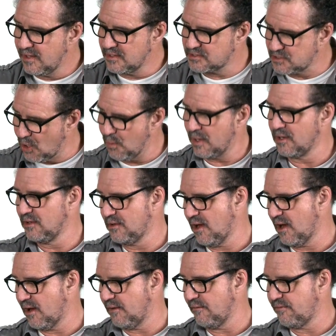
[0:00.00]
so in
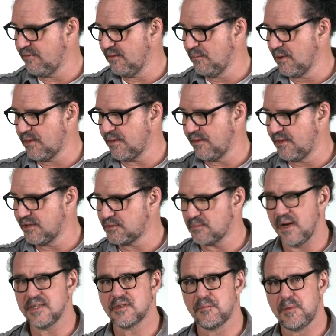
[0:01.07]
love with this
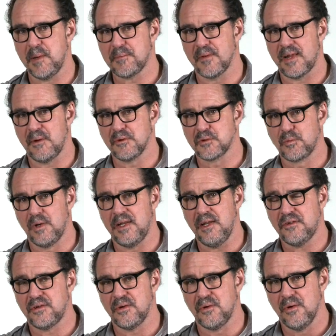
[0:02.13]
race of people that he was
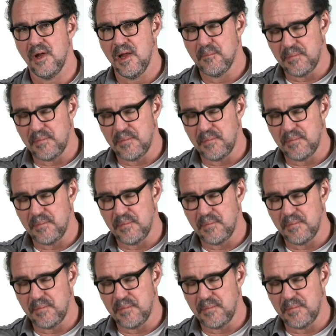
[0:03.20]
willing to